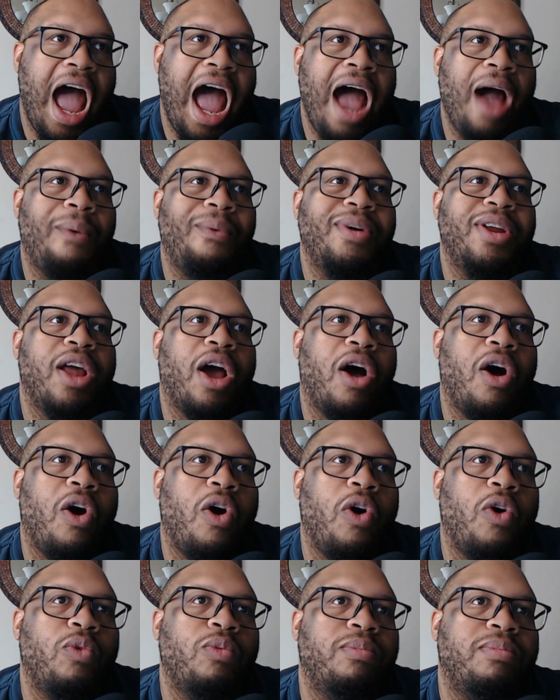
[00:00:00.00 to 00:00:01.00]
I would
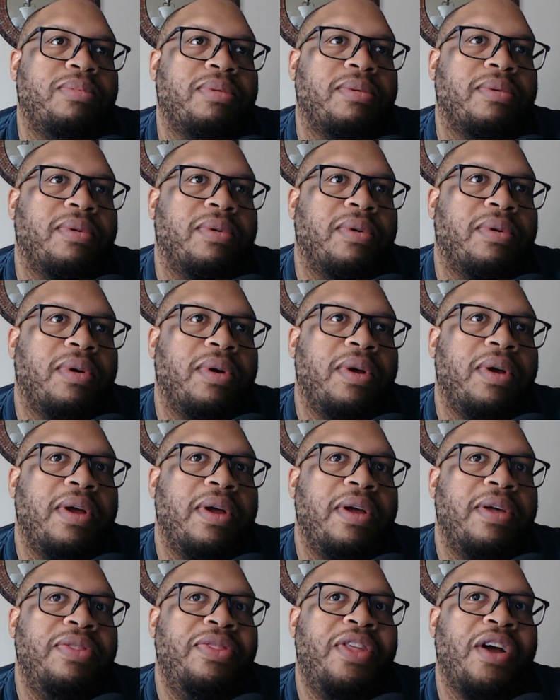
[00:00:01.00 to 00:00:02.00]
hope
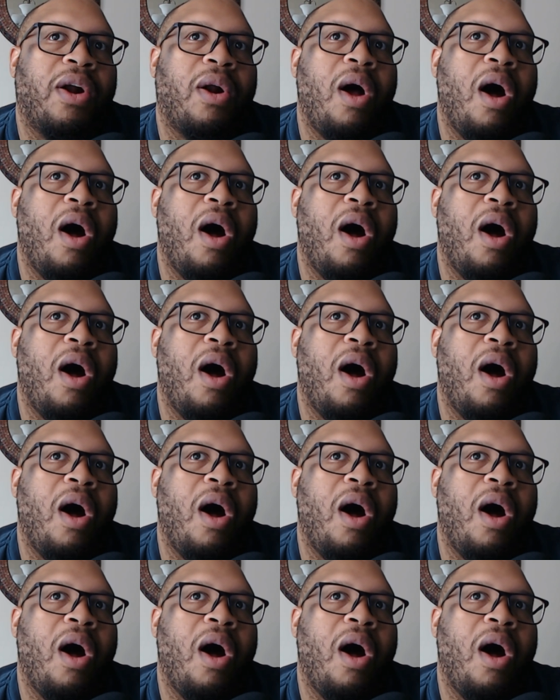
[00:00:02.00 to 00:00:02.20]
they're